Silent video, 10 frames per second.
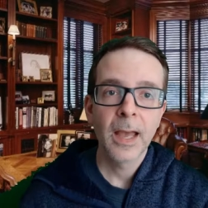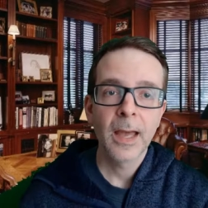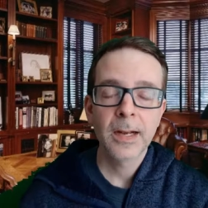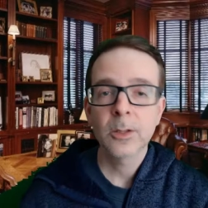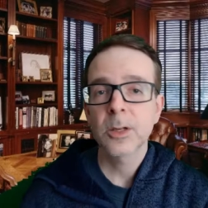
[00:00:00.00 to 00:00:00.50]

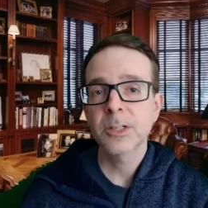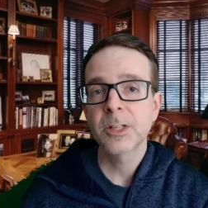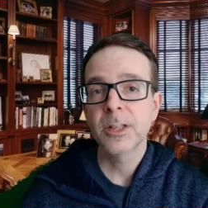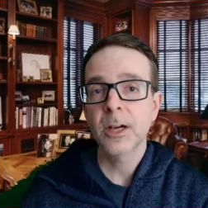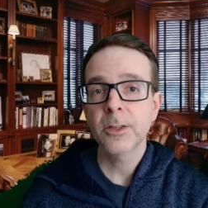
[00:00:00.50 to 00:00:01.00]
And I lost
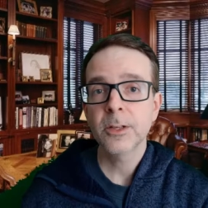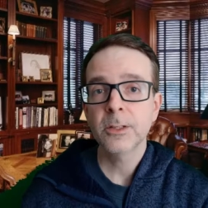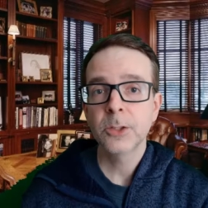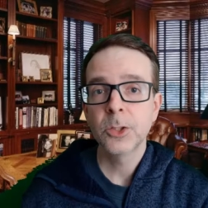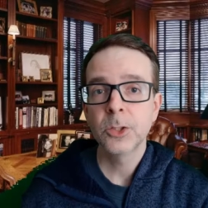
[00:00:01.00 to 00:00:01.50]
the other
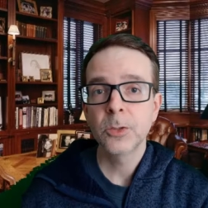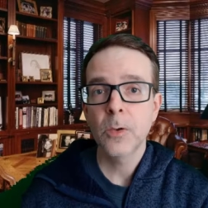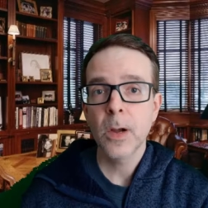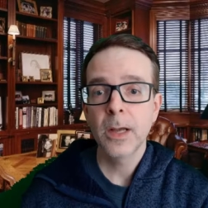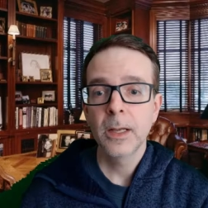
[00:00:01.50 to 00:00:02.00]

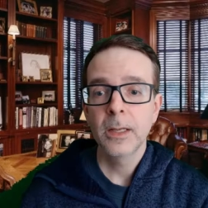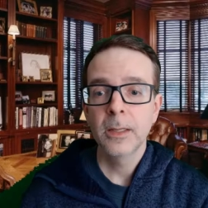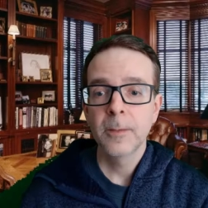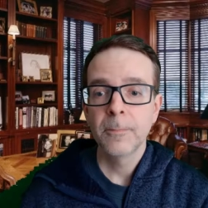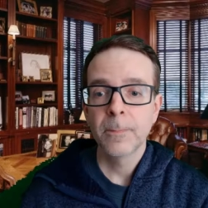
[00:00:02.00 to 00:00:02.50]
to,
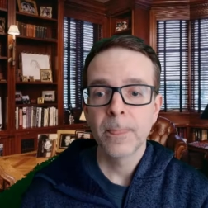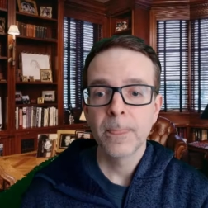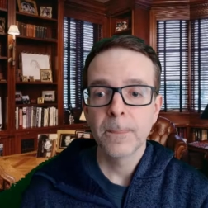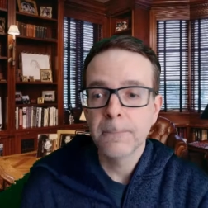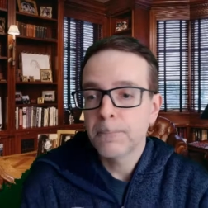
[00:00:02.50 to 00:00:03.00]

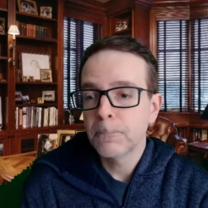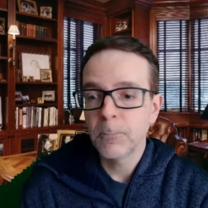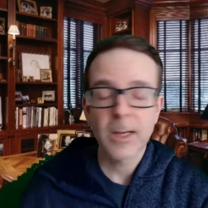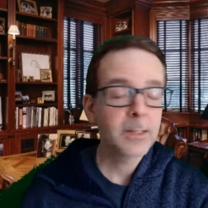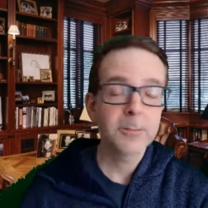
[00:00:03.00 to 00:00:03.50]

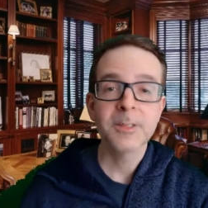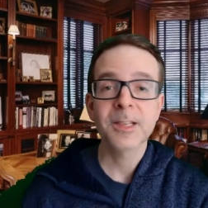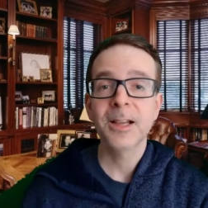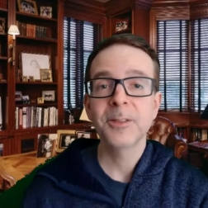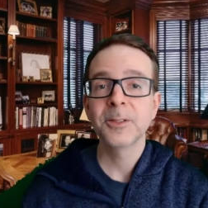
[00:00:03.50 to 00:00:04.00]
well, it was
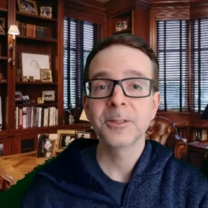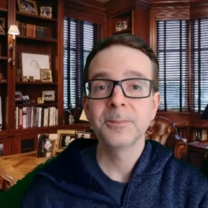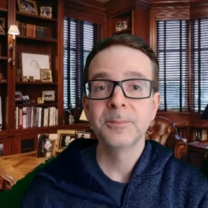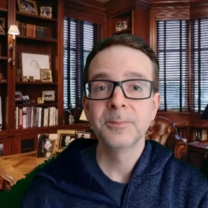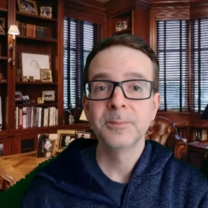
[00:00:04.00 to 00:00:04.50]
either
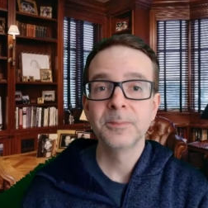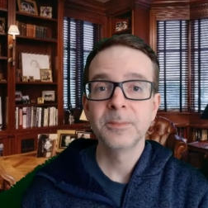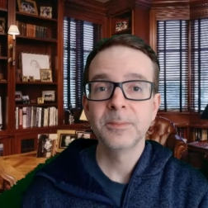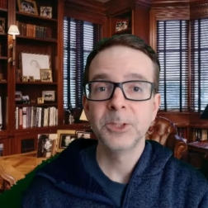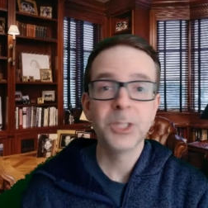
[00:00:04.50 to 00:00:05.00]

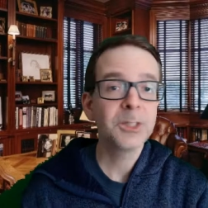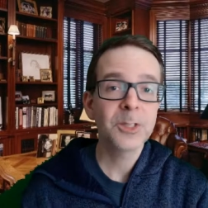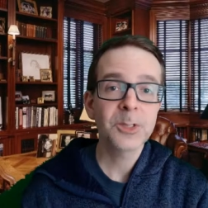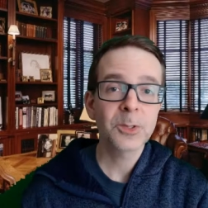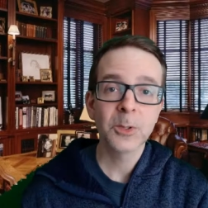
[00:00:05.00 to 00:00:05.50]

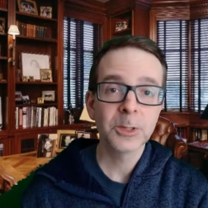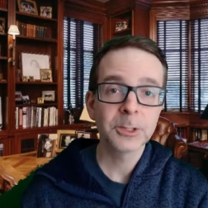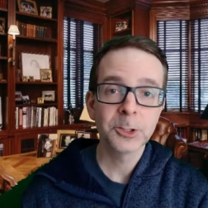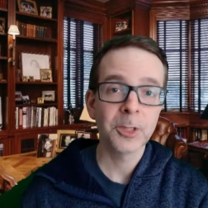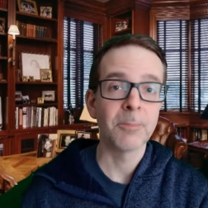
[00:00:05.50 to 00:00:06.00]
Jesus or
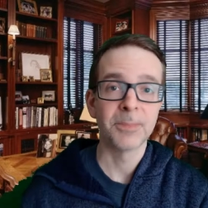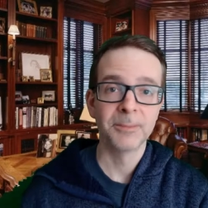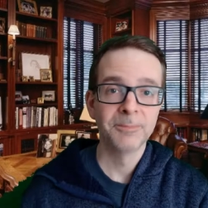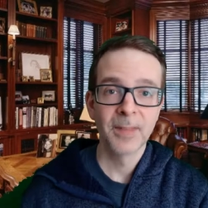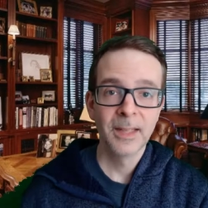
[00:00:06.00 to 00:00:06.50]
Trump.
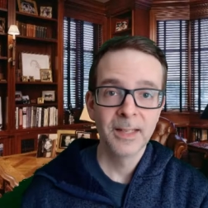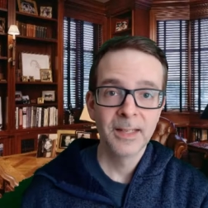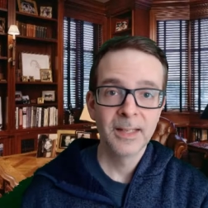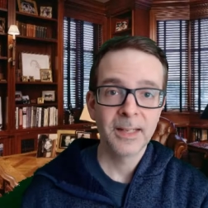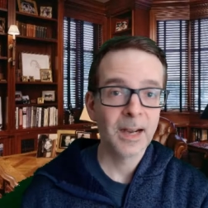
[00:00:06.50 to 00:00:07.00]

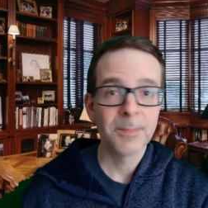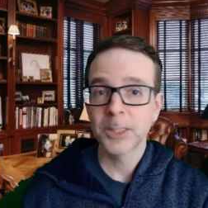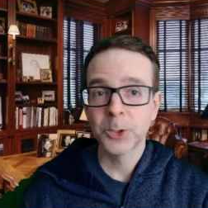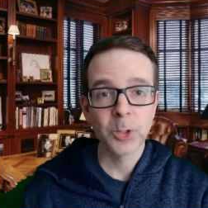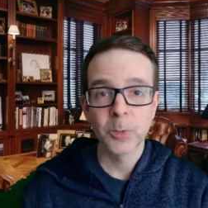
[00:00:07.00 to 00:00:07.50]
I'm
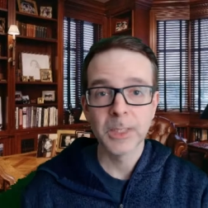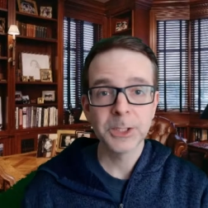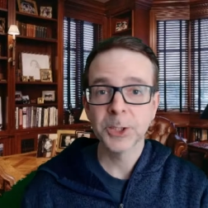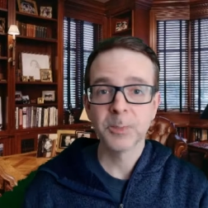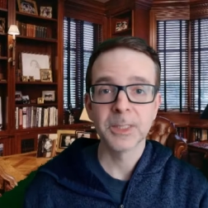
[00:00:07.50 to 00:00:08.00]
not sure
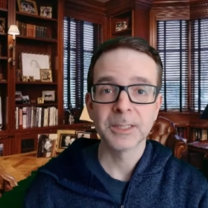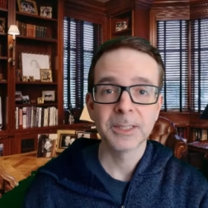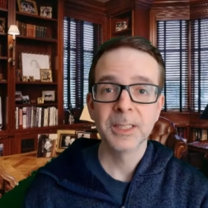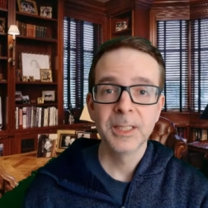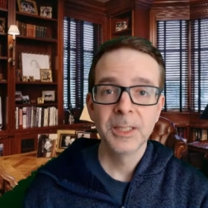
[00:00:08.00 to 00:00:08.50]
which,
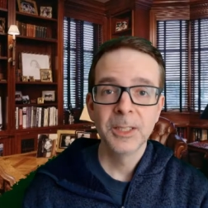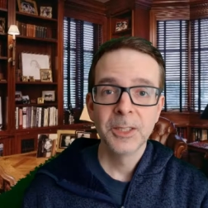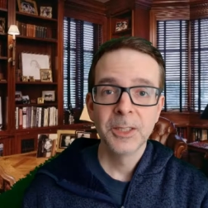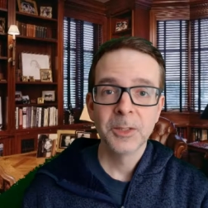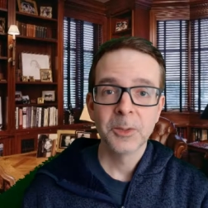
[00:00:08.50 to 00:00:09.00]
but
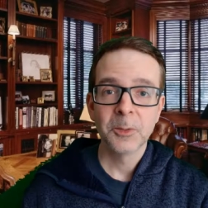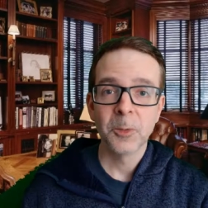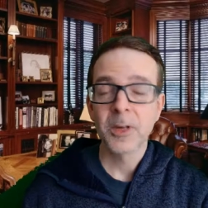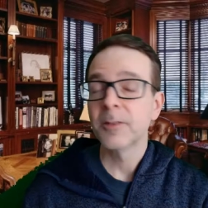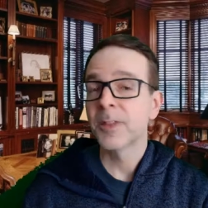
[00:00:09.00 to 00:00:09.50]

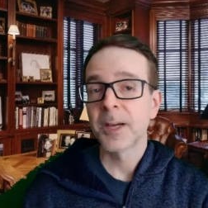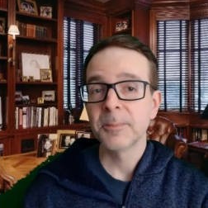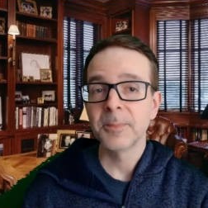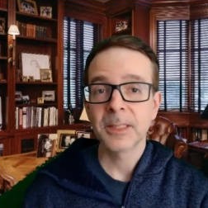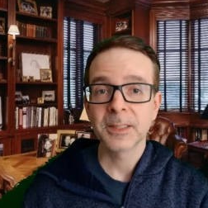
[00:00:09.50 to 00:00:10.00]
one of
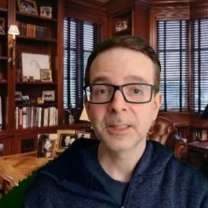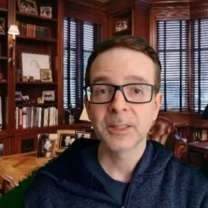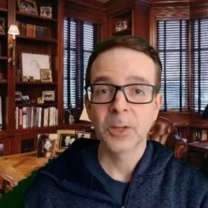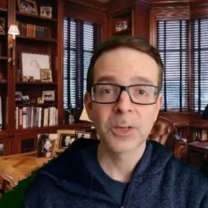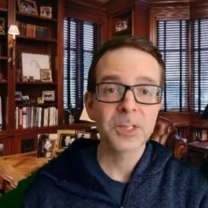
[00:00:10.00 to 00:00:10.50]
them
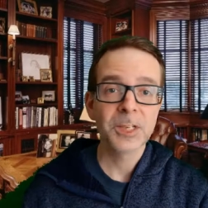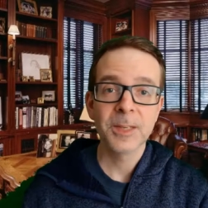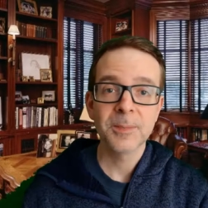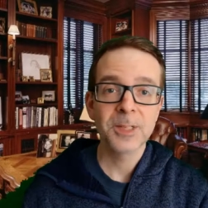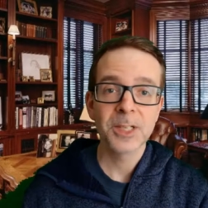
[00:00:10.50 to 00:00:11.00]
caused
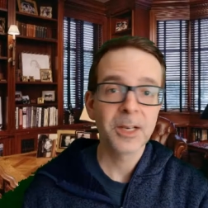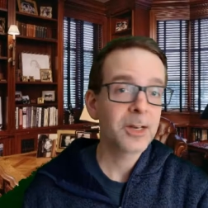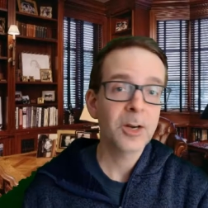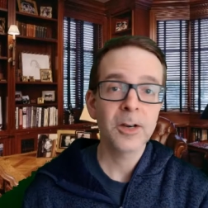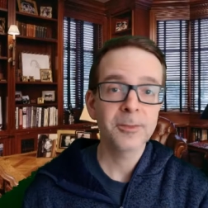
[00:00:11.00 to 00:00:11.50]
him to cut
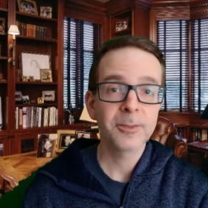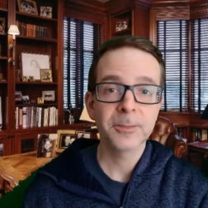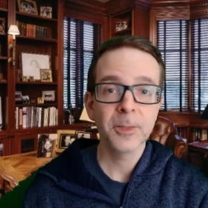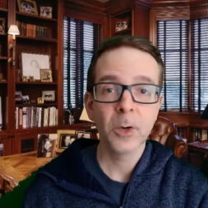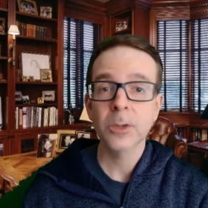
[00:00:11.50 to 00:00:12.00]
off
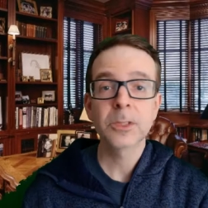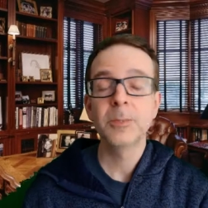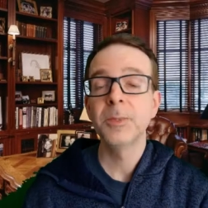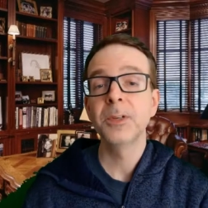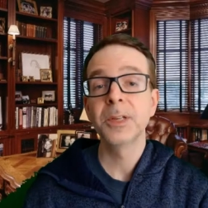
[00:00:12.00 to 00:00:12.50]
all
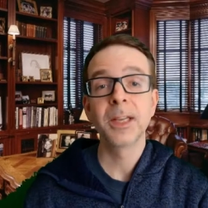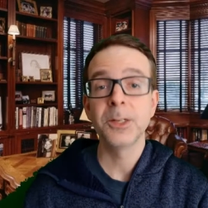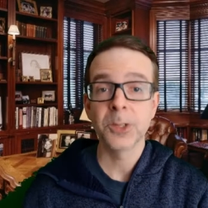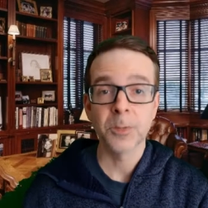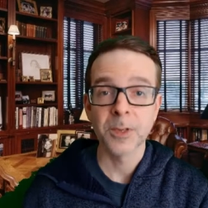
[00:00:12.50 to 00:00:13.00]

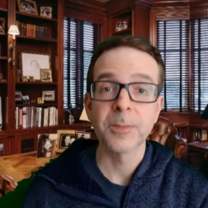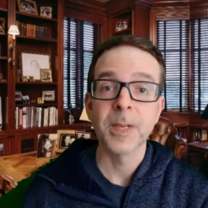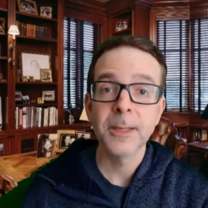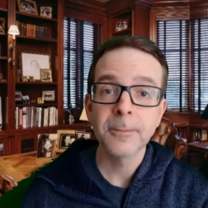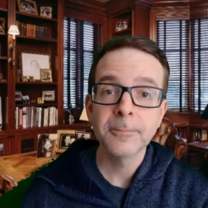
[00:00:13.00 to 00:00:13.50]
communication with me